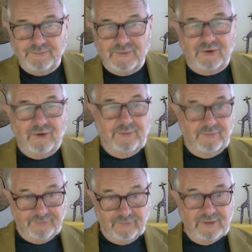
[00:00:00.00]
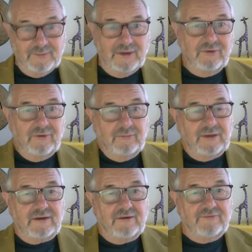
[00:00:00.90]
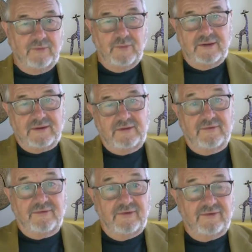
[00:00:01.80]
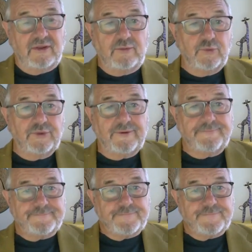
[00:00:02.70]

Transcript: a group of 40 men who meet every week, every Thursday morning.